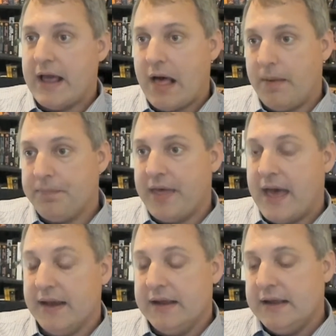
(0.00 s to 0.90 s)
in order to
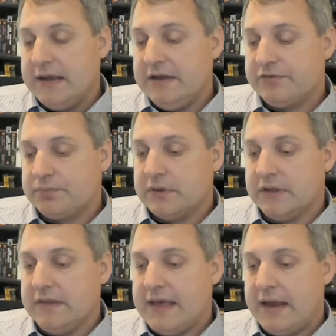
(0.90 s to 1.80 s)
help that is
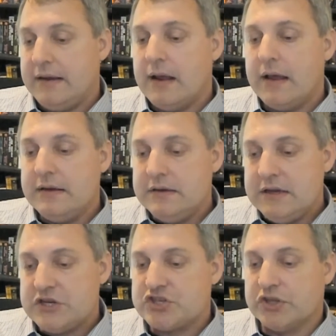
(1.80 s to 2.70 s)
really that
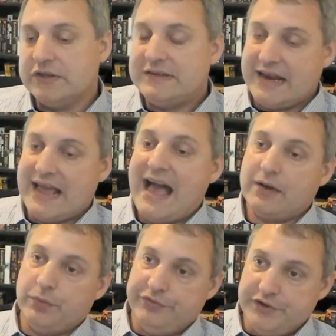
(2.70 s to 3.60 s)
initial
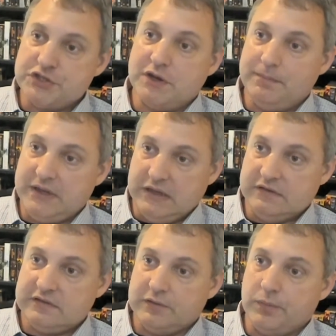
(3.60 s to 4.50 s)
data acquisition
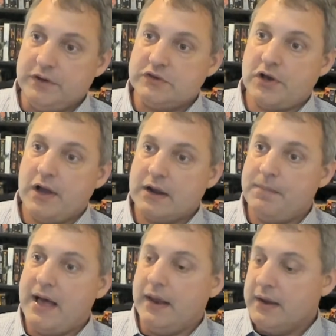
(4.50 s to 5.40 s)
piece. So when you
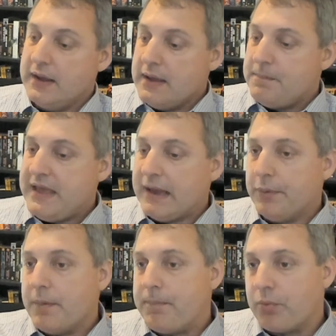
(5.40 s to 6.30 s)
talk about
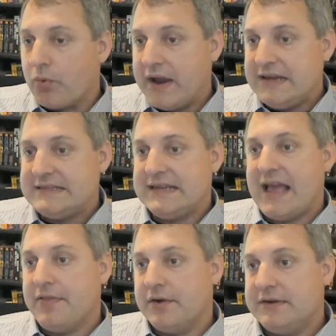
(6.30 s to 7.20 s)
being able to
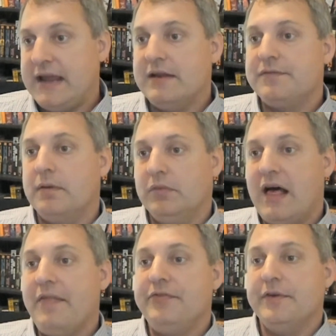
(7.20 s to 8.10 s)
bring together data
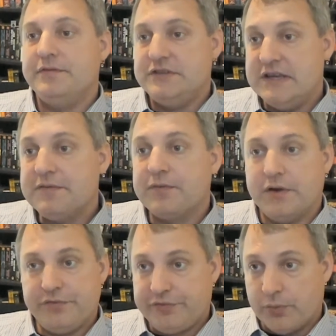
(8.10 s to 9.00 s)
from lots of
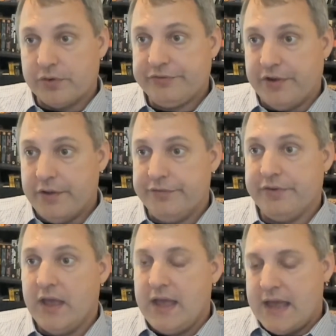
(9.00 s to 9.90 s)
different
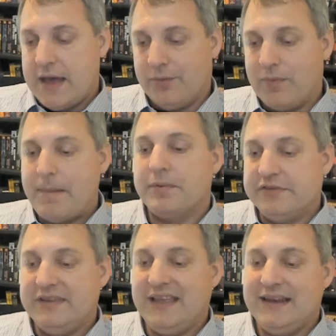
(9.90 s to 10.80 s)
sources and
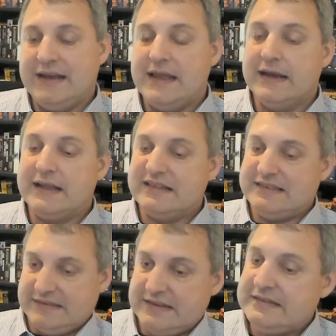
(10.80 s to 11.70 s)
represent it in a
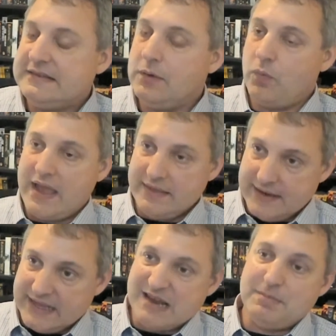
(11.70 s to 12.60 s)
consistent
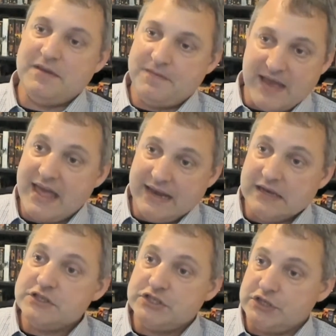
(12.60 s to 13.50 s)
way that it can be
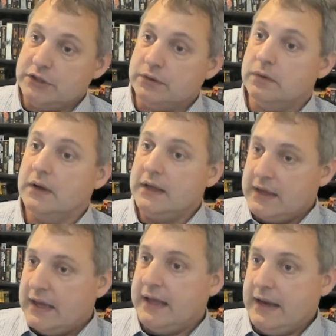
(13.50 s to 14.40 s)
fed into
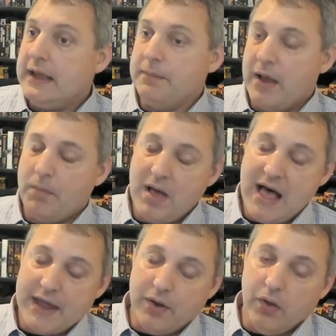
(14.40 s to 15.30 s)
an
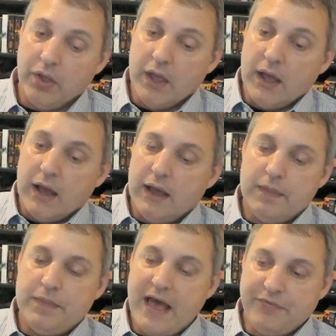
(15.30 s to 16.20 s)
ML model,
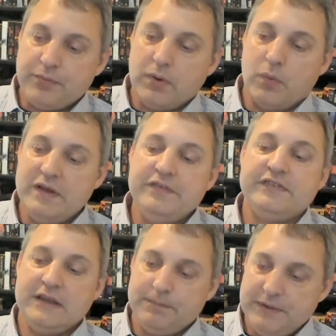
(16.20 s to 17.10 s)
that's where
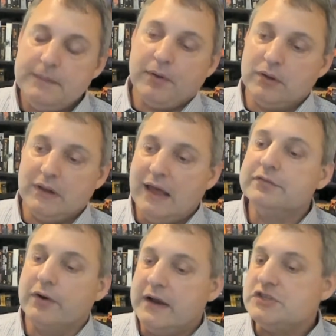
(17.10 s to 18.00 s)
we've seen people
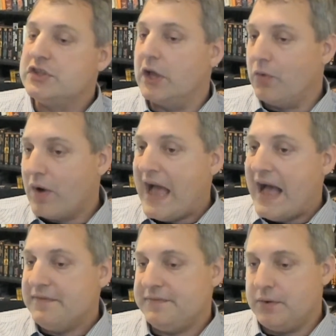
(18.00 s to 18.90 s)
leverage the
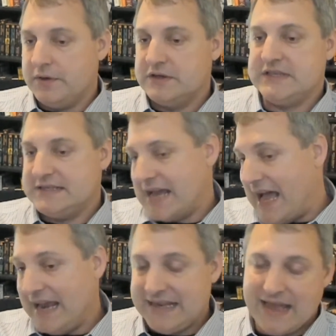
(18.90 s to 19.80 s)
graph in order to
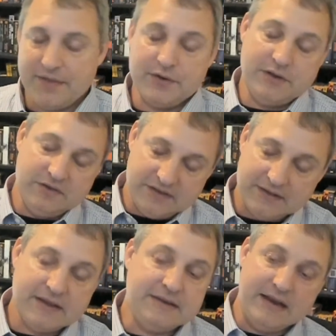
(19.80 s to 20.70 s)
tie together
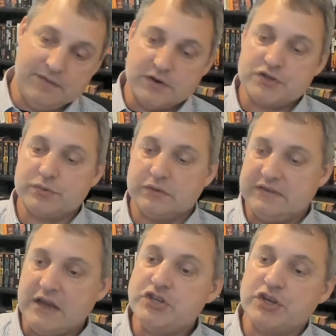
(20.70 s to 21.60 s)
using the data
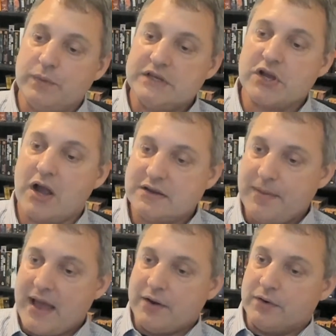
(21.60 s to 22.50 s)
virtualization we
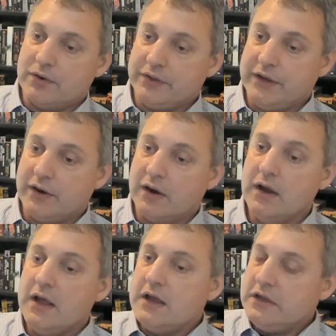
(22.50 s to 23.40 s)
talked about
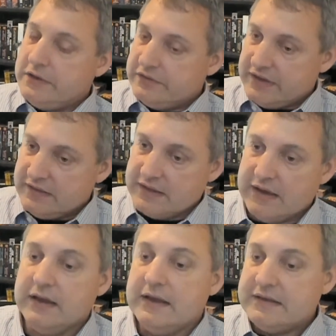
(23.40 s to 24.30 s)
earlier,
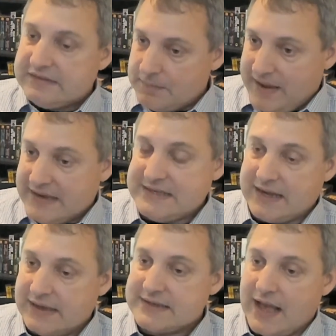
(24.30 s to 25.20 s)
using the
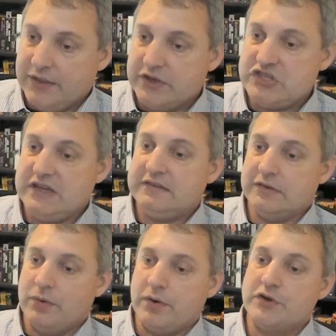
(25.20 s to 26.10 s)
semantic
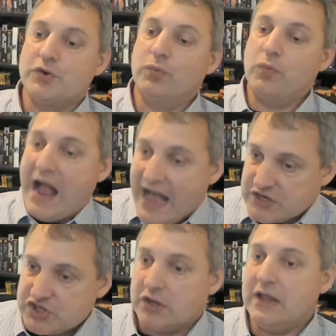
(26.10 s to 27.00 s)
ontologies in order to
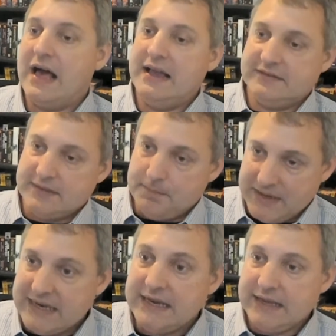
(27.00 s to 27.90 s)
rationalize
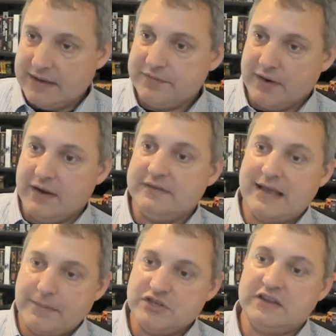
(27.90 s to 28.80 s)
the meaning of
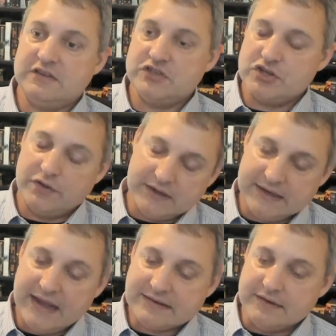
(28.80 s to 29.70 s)
various objects and show
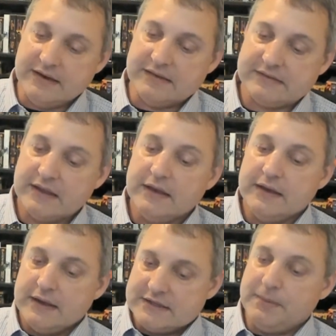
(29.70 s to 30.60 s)
the
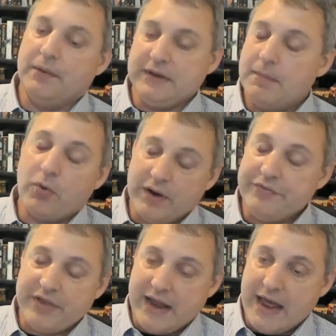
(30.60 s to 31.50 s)
connectedness to be able to get
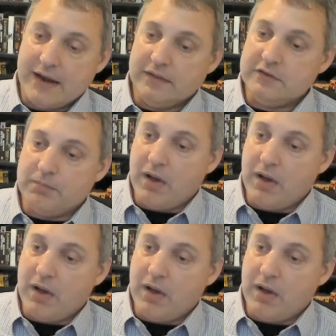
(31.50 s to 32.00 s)
more insight out of